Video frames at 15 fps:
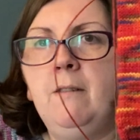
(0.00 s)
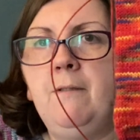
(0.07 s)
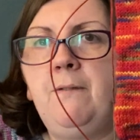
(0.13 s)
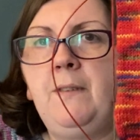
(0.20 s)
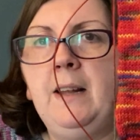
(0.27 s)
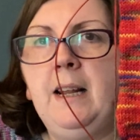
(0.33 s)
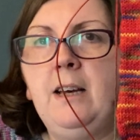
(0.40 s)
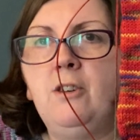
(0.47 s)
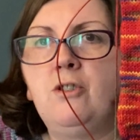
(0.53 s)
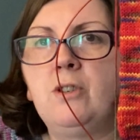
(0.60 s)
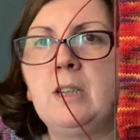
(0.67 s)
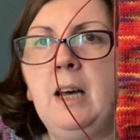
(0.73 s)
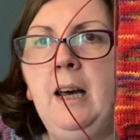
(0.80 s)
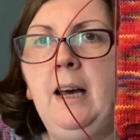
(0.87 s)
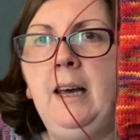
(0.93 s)
finished
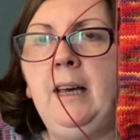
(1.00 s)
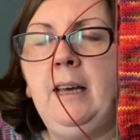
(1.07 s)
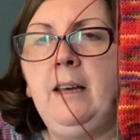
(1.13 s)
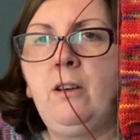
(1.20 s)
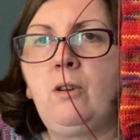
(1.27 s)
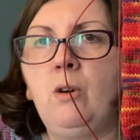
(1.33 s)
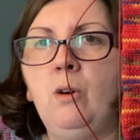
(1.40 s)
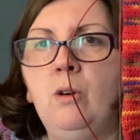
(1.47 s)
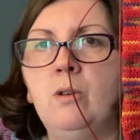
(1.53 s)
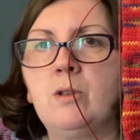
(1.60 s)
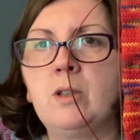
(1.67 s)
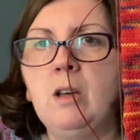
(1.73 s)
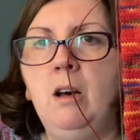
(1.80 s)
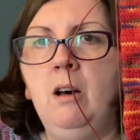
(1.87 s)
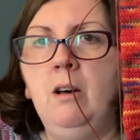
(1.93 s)
a course
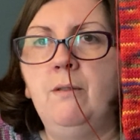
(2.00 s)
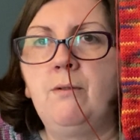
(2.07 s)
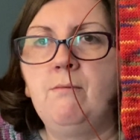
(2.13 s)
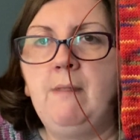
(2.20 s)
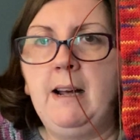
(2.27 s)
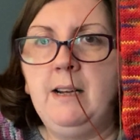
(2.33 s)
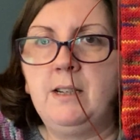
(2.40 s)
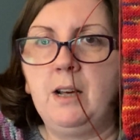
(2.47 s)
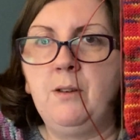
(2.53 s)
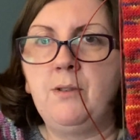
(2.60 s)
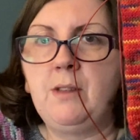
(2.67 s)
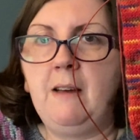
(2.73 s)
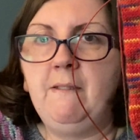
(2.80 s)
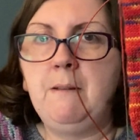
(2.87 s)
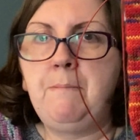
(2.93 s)
of
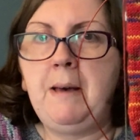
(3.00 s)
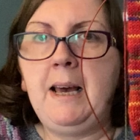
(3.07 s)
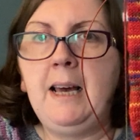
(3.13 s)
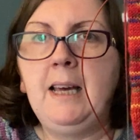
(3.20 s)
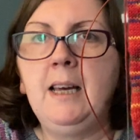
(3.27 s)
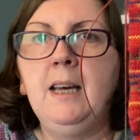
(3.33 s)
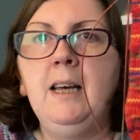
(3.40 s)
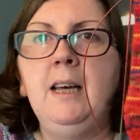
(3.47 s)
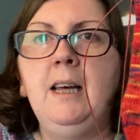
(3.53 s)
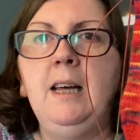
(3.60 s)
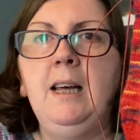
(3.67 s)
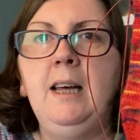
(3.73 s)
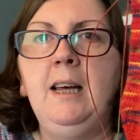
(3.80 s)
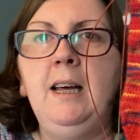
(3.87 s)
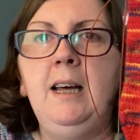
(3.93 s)
radiotherapy.
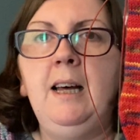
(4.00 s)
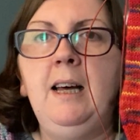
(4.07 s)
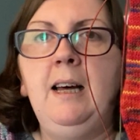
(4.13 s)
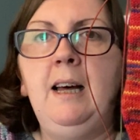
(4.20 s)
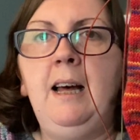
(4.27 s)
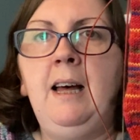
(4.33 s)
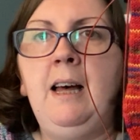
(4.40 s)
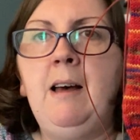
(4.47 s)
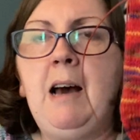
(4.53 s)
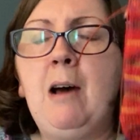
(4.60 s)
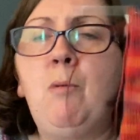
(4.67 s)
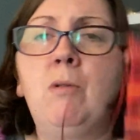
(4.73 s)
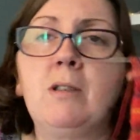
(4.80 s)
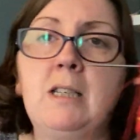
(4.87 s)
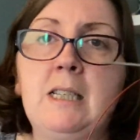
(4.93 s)
I
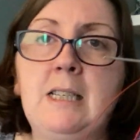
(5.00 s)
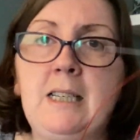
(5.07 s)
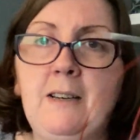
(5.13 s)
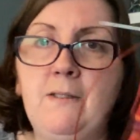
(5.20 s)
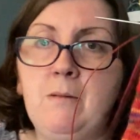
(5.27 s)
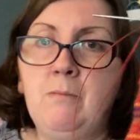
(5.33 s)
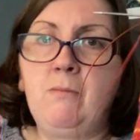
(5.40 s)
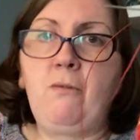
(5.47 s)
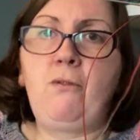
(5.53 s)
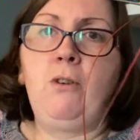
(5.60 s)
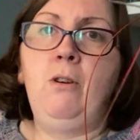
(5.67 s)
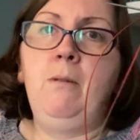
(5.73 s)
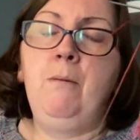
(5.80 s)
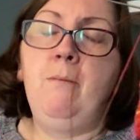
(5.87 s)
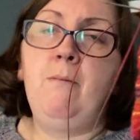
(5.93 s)
wanted to give him
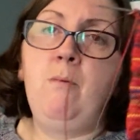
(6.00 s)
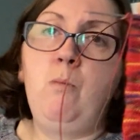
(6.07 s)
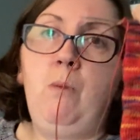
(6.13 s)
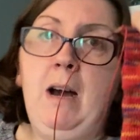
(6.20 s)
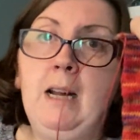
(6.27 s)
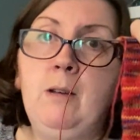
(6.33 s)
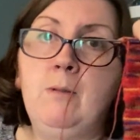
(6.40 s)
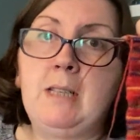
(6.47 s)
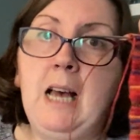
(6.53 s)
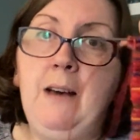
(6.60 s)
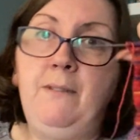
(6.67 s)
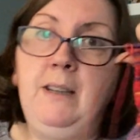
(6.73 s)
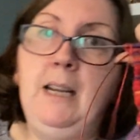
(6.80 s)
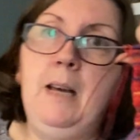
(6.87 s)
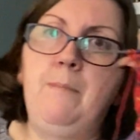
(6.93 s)
for him while he was
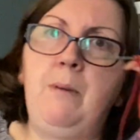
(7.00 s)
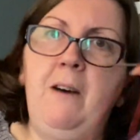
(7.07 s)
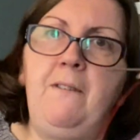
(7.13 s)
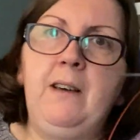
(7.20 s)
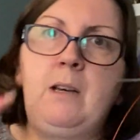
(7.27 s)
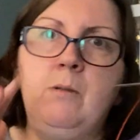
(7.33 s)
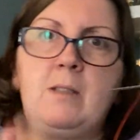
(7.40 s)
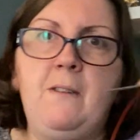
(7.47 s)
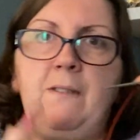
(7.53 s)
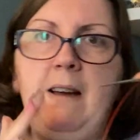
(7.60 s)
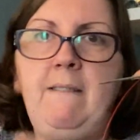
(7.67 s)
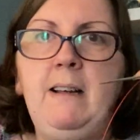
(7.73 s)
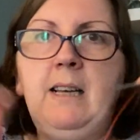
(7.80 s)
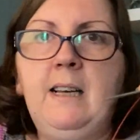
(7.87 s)
having it, but I think it was a very